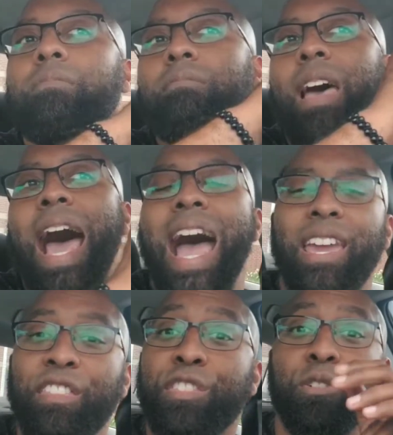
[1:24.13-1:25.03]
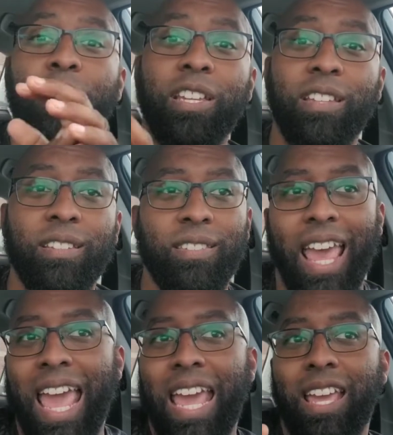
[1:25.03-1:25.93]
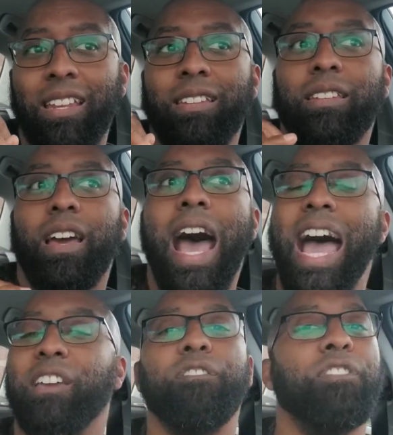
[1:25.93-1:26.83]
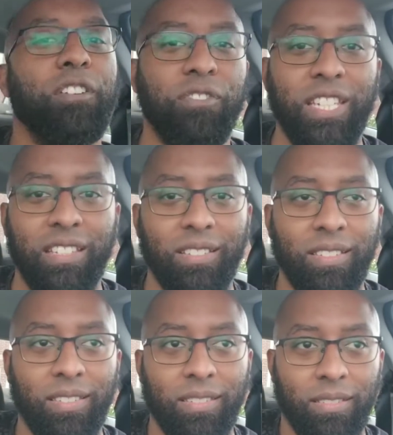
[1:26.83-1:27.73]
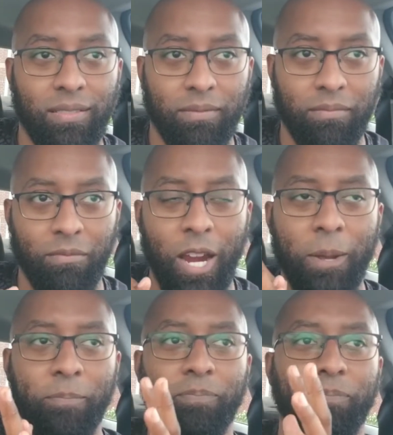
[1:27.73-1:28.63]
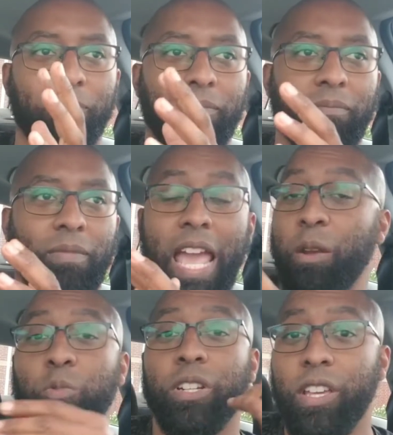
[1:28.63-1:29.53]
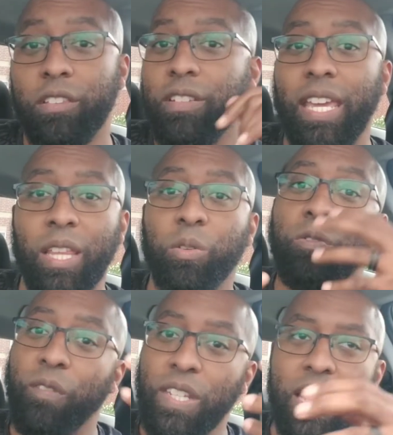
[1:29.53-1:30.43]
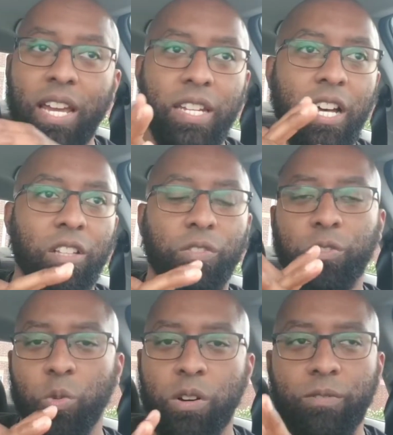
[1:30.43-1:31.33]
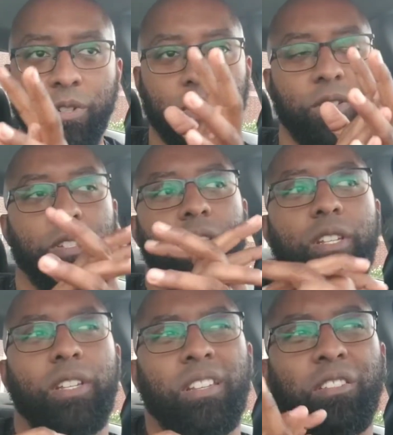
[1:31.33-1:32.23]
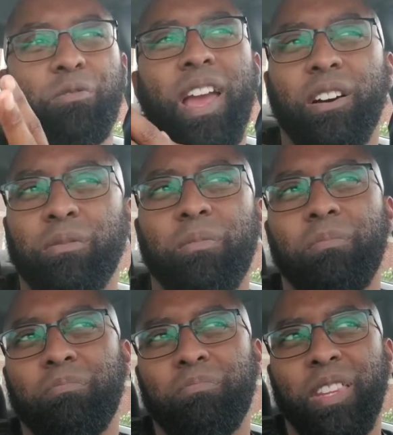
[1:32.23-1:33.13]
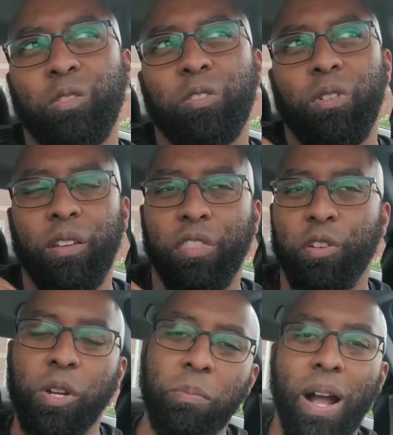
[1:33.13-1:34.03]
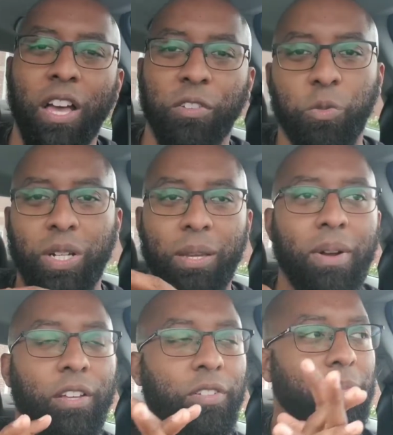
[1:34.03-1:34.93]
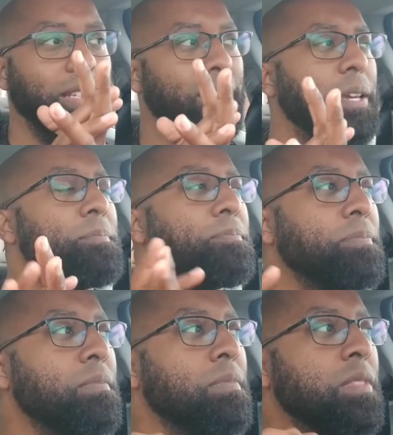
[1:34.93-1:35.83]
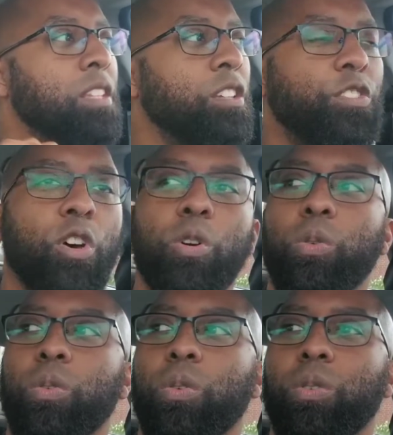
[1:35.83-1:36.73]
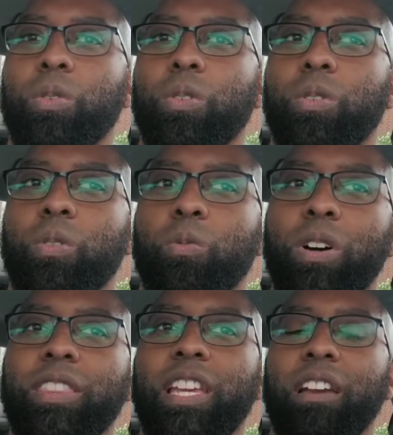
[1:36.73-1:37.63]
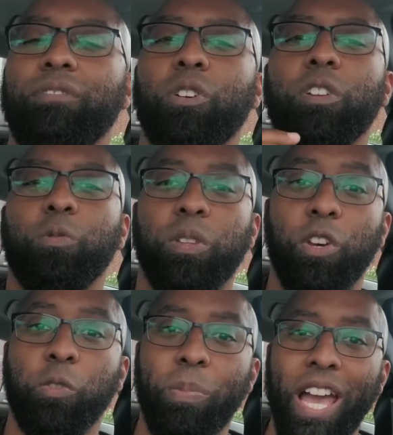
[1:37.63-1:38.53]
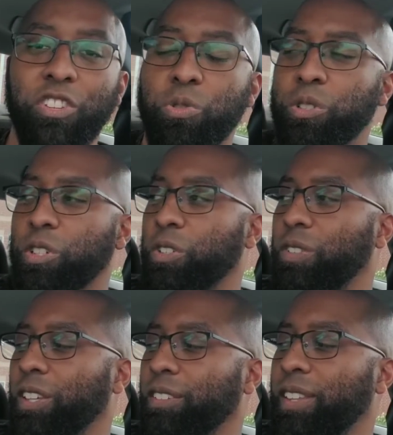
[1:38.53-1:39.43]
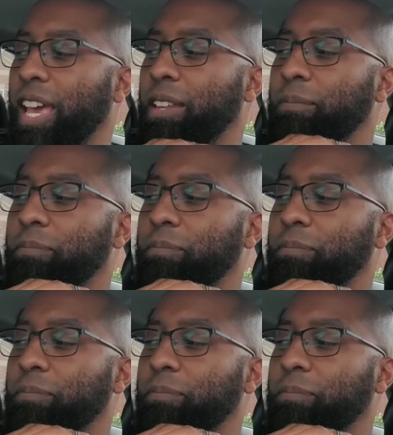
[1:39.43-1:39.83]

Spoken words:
the high 30s and high 50s, right? I had one the other day that was $59 for 12 orders. It's around, I think it was around 30 miles, 28 miles, something like that. So one thing I've noticed with those batch orders is that